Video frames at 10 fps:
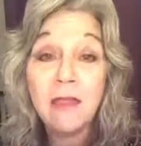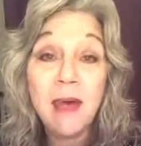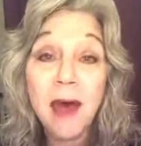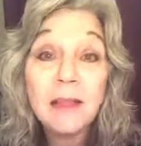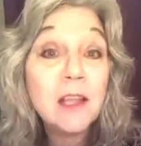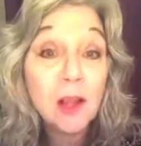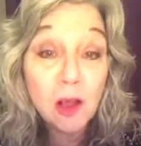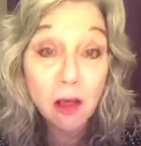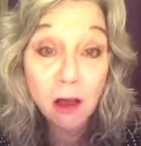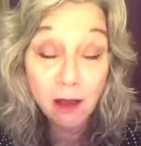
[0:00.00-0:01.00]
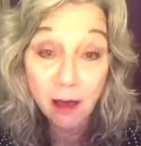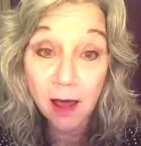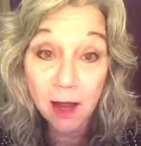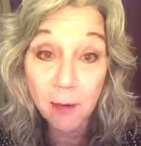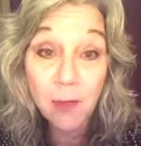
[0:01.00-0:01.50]
that little car
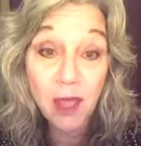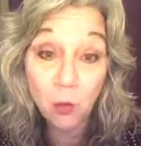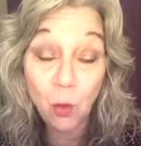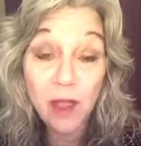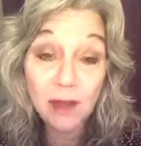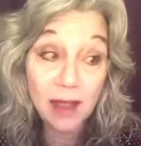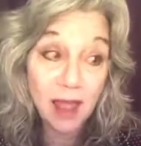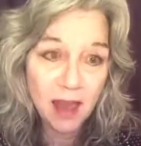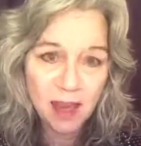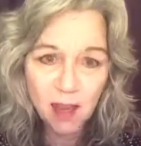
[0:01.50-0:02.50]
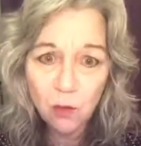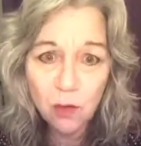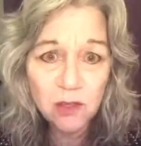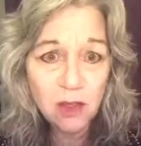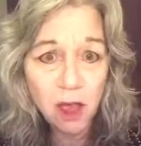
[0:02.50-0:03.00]
got up and went, and it
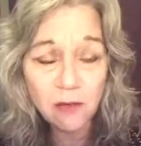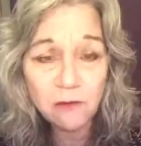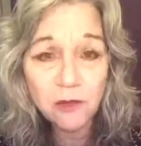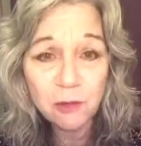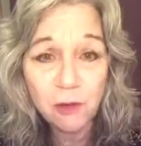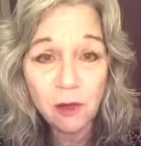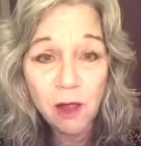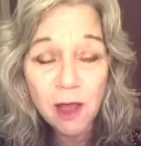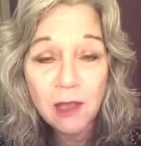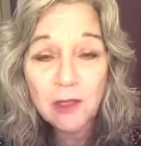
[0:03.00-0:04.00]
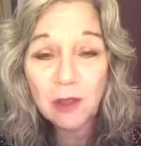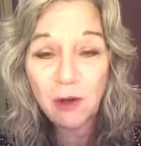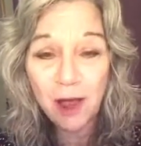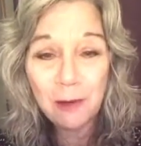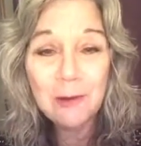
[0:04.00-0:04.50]
was comfortable.
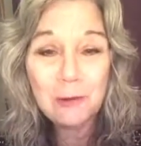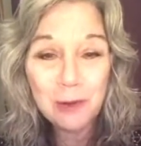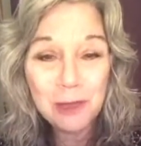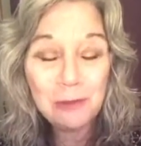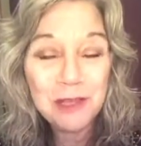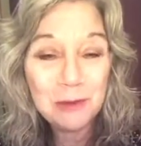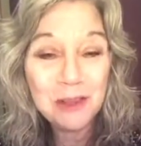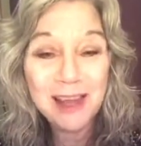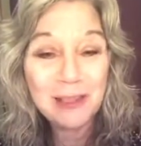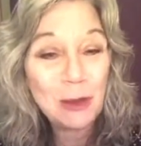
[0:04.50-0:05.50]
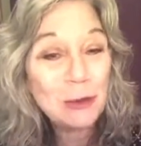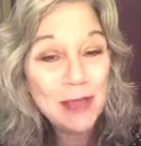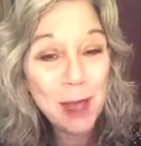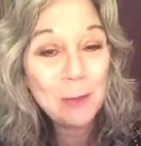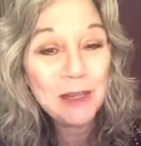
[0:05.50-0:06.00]
So I was really pleased with that. So I was
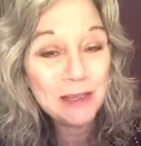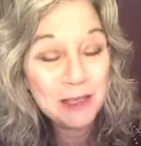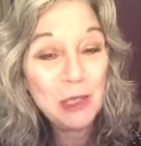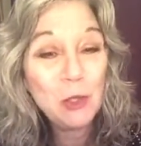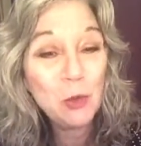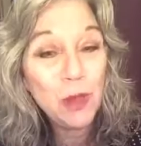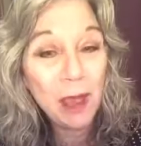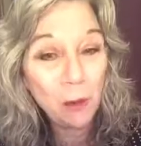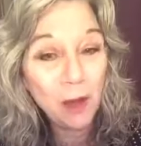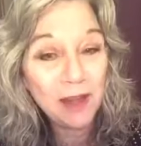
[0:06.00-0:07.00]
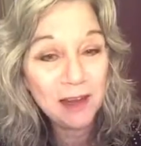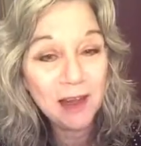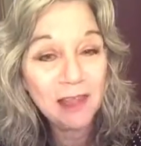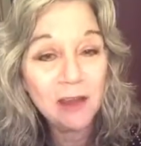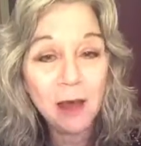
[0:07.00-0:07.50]
happy to see you get one. And
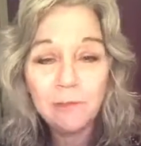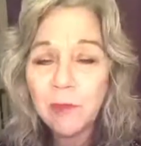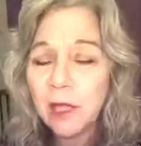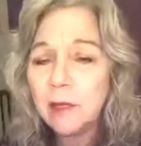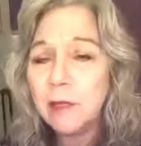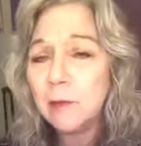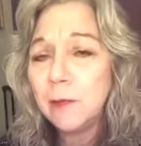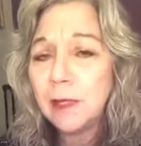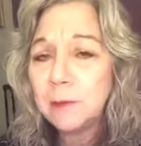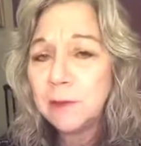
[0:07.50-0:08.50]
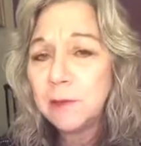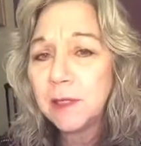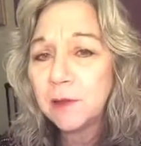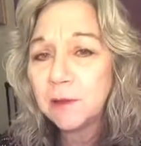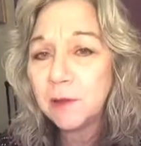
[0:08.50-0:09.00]
I thought, when I'm due
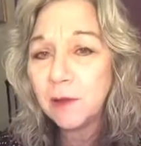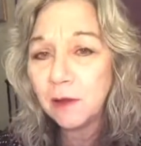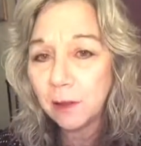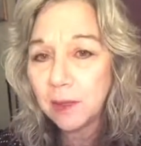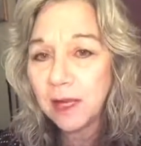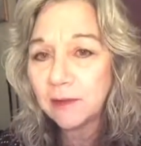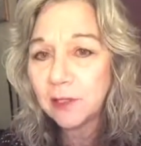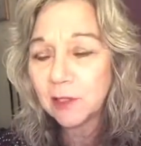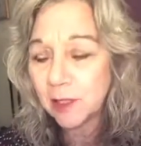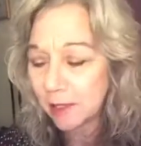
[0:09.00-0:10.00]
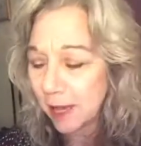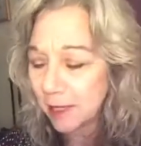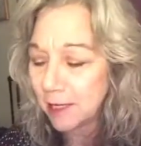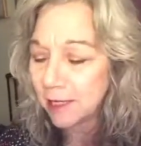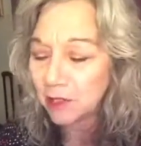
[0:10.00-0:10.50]
another new car, I'm going to have to look at that
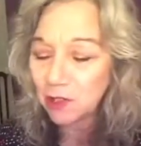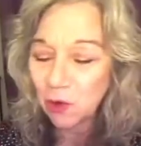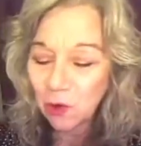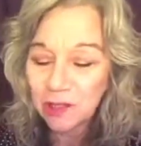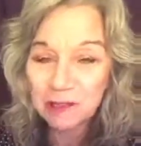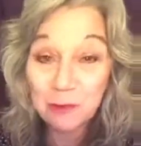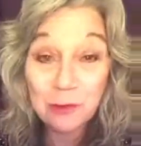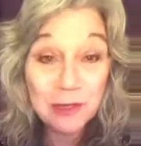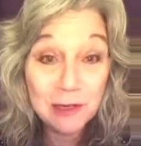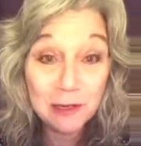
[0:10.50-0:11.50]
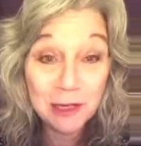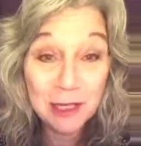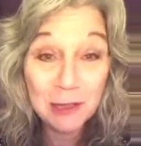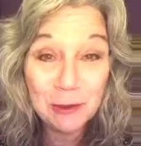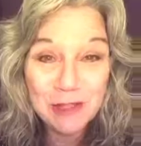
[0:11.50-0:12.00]
Kia Soul, because they're pretty darn
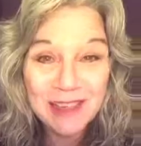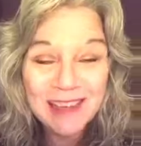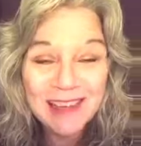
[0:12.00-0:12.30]
cute.